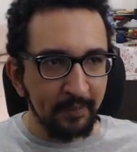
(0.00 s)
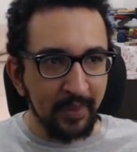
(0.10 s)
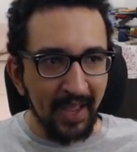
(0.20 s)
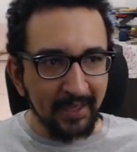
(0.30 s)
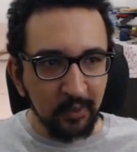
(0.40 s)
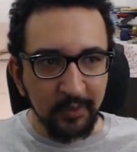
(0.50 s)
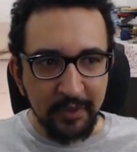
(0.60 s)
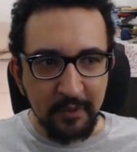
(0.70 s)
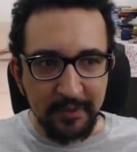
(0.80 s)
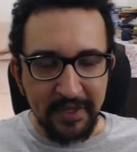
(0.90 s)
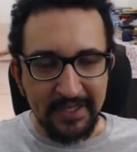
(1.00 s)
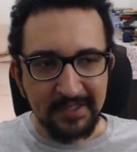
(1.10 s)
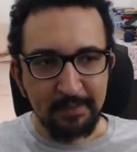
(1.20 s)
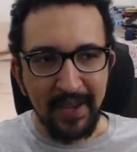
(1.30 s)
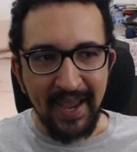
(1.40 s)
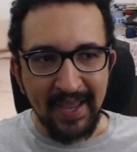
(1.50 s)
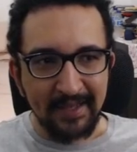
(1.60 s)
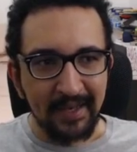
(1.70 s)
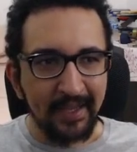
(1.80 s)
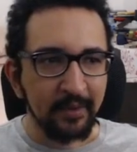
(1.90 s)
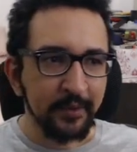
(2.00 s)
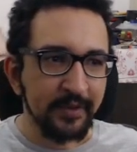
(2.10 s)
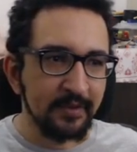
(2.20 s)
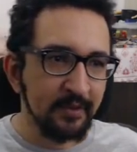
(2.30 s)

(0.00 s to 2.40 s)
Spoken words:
I could do this by hand, like I could